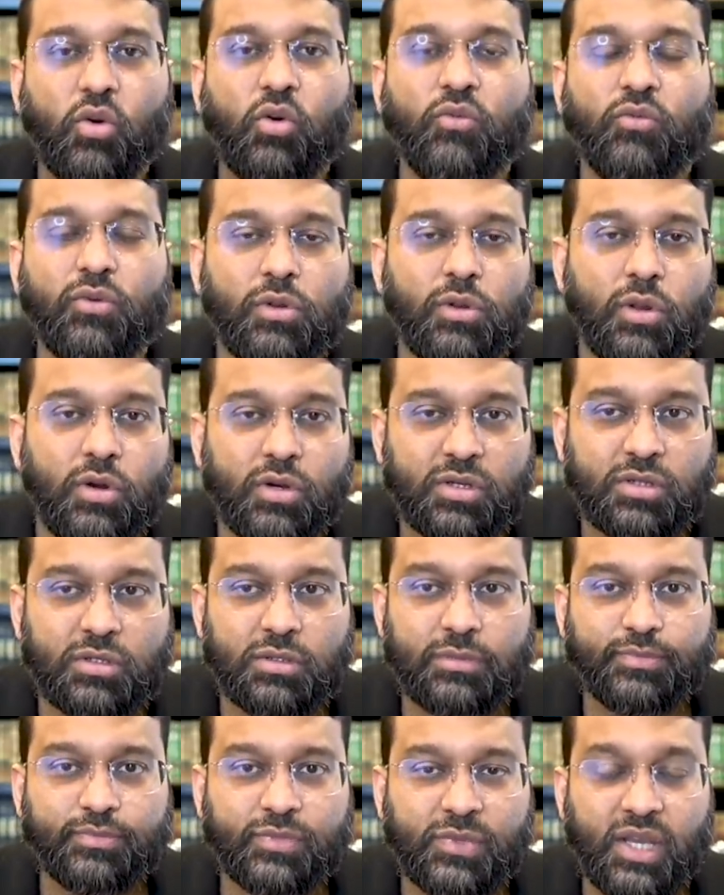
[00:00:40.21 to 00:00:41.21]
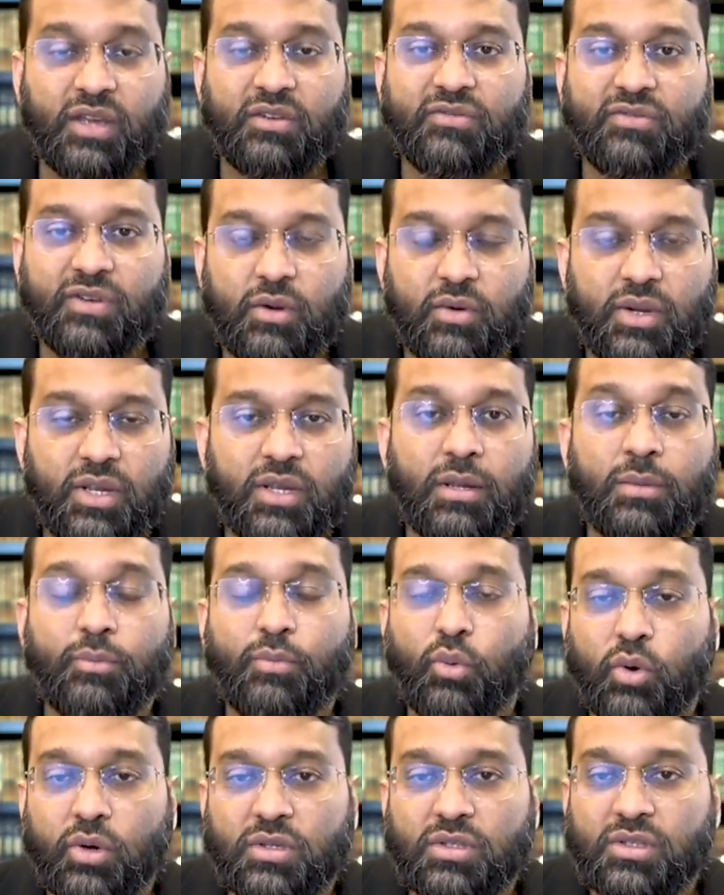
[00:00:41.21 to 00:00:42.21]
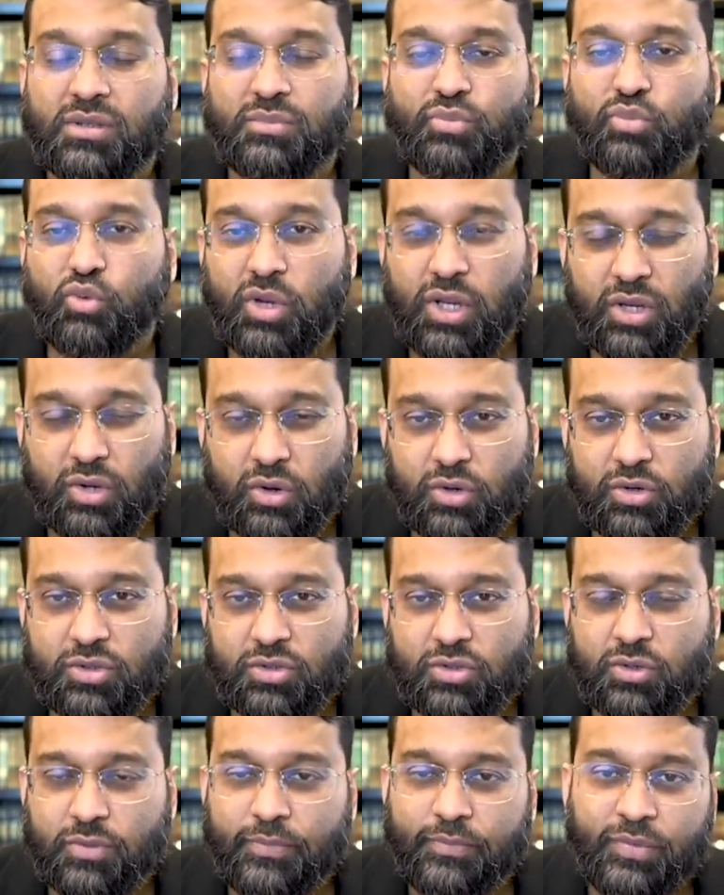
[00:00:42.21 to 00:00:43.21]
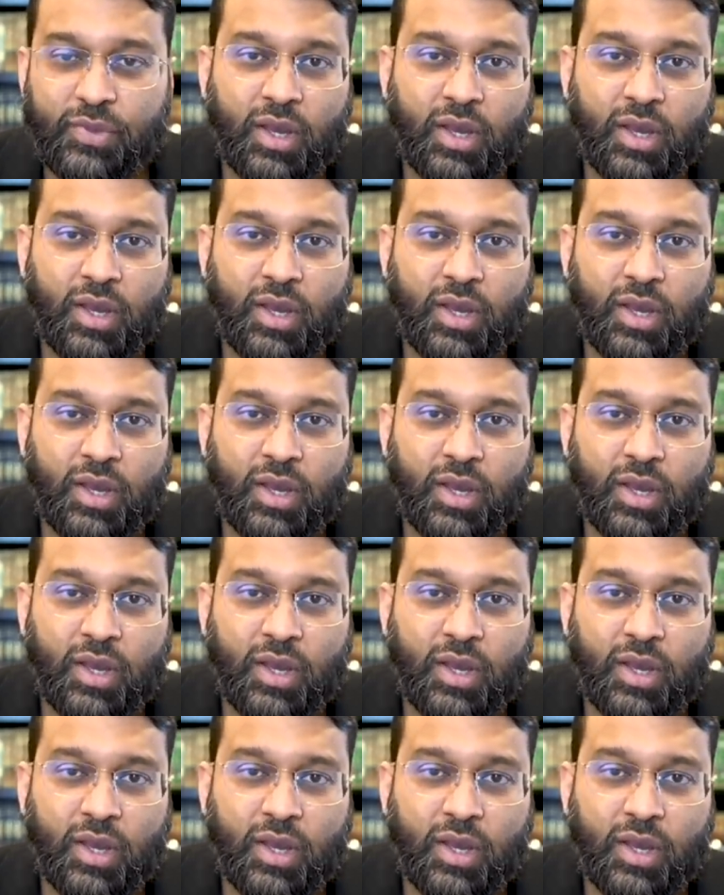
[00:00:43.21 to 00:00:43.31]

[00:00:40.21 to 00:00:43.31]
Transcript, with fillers: overlooked a very important precursor, uh,